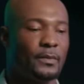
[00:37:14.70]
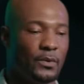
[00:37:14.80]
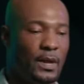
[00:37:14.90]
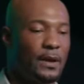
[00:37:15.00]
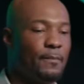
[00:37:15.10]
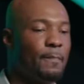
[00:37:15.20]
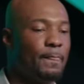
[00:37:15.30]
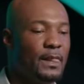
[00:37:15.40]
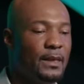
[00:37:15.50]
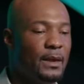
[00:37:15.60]
Okay,
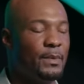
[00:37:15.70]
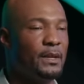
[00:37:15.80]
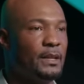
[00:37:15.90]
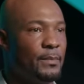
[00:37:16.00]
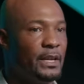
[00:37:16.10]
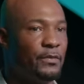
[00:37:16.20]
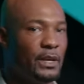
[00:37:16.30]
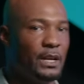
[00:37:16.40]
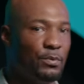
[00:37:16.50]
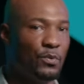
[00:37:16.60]
let me, let me give you the
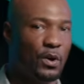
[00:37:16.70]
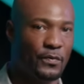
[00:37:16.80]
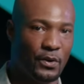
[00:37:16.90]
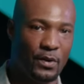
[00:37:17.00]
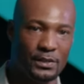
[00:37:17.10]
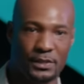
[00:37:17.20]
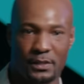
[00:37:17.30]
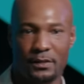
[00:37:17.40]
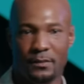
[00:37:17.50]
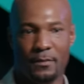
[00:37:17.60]
Hebrew word for crushed.
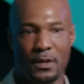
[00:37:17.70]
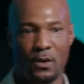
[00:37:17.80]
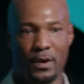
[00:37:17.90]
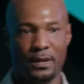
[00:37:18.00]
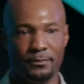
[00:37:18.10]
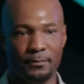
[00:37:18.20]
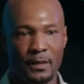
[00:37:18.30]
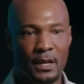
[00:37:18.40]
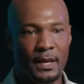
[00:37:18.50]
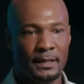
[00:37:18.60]
Y'all ready?
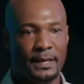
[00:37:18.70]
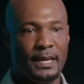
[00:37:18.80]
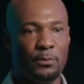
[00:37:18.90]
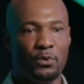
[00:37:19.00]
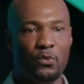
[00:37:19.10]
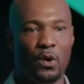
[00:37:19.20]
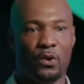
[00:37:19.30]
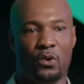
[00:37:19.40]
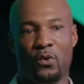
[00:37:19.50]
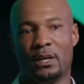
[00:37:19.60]
The Hebrew word
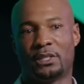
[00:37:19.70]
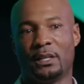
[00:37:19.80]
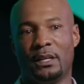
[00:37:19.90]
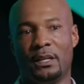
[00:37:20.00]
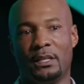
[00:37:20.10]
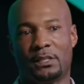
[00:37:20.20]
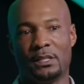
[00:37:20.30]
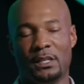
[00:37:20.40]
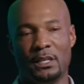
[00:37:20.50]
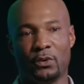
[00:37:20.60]
crushed is
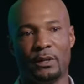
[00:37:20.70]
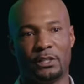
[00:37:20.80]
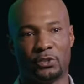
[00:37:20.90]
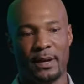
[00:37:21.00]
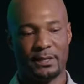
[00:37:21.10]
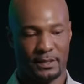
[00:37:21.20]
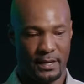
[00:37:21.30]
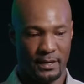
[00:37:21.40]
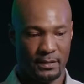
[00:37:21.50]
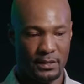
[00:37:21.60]
literally
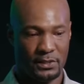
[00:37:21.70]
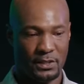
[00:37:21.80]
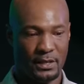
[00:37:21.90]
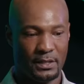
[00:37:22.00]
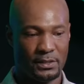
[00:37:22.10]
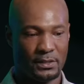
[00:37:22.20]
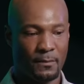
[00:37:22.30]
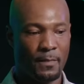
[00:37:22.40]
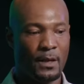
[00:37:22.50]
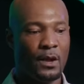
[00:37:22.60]
translated, listen to this,
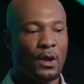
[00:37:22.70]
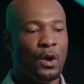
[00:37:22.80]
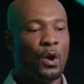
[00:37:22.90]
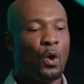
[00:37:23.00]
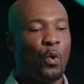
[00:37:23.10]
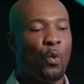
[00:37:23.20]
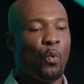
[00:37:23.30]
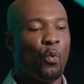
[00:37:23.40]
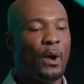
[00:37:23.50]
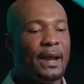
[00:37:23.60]

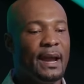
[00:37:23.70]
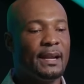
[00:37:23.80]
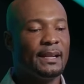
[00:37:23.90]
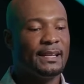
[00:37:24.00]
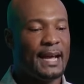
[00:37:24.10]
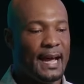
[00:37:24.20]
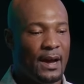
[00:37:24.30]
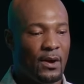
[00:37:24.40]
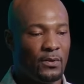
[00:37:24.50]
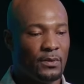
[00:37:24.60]
weighed
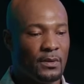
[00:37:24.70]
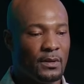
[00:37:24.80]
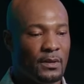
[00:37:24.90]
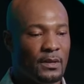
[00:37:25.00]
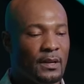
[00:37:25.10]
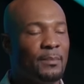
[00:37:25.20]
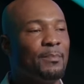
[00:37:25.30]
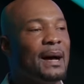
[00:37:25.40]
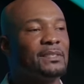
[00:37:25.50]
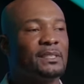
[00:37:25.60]
down
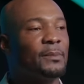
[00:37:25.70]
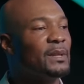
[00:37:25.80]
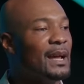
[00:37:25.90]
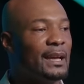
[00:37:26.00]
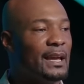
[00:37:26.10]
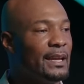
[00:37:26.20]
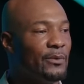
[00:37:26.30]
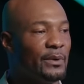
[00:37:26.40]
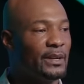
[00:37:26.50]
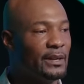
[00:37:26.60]
by something I can't get
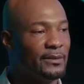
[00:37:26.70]
rid of.